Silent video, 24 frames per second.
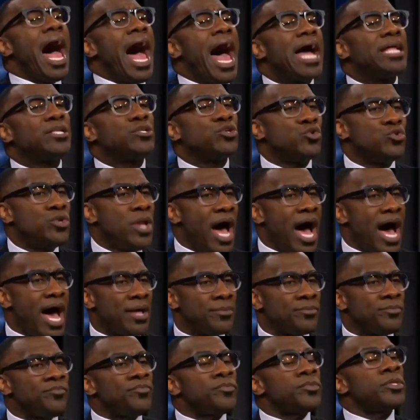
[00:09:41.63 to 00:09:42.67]
I do
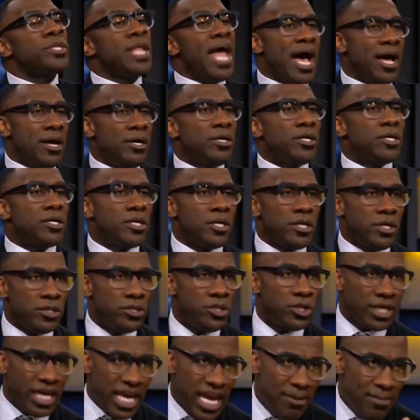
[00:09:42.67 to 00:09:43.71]
not. Now,
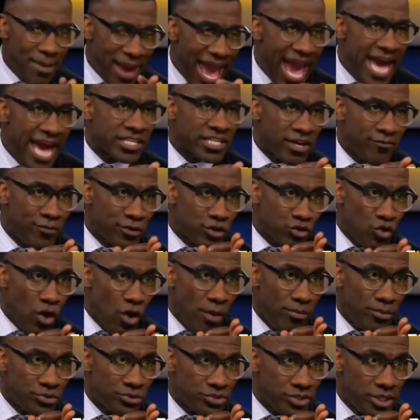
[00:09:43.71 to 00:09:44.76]
You keep asking for
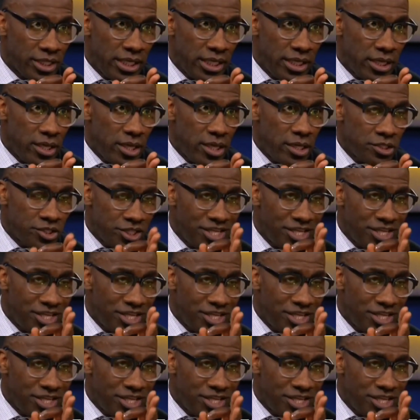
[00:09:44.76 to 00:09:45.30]
trouble, see?